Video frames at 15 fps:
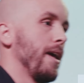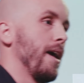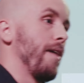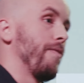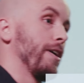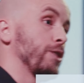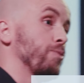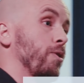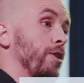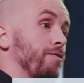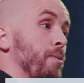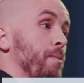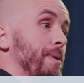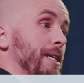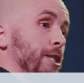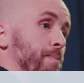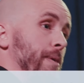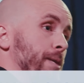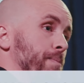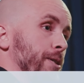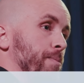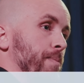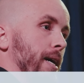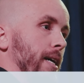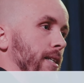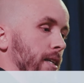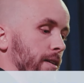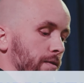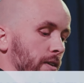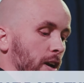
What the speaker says: And that's why, from a B2B perspective,